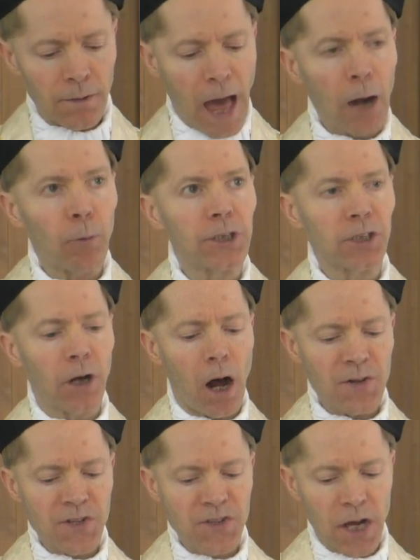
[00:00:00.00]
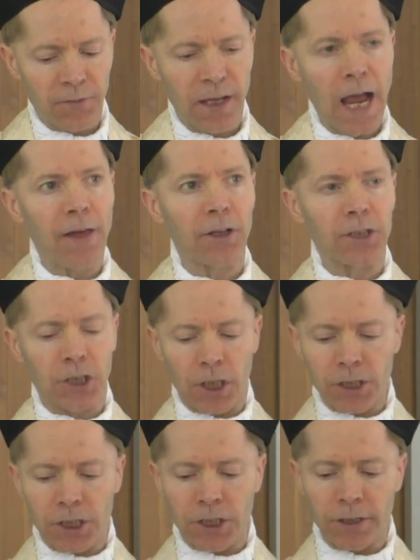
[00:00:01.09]
That which it calls itself the Catholic
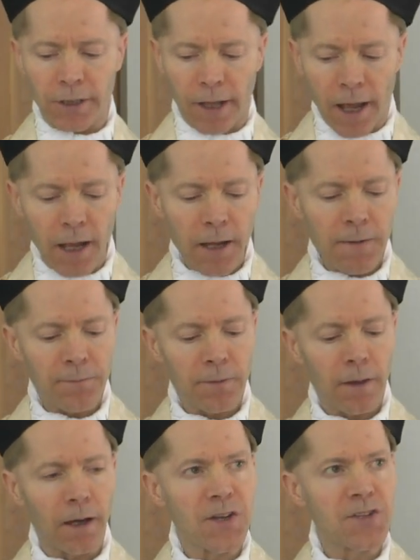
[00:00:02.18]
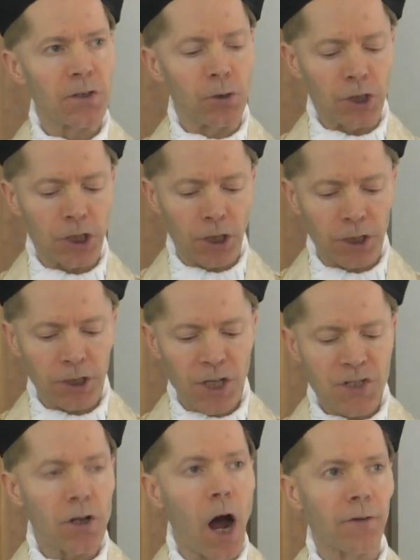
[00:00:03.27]
Church today, that is the new church,
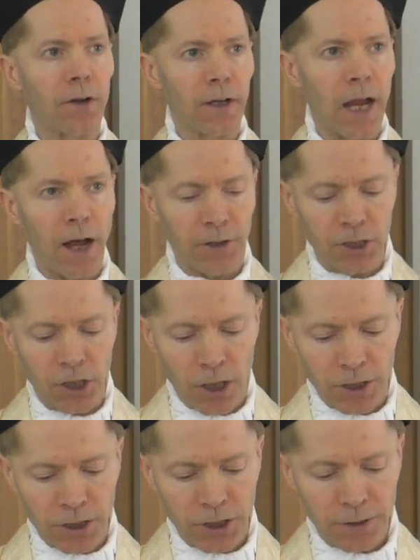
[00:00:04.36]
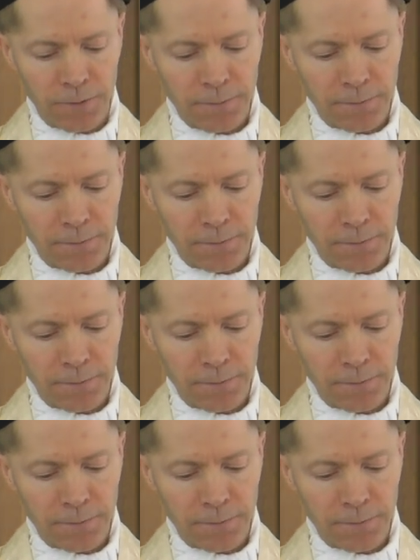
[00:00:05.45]
is not the Catholic Church.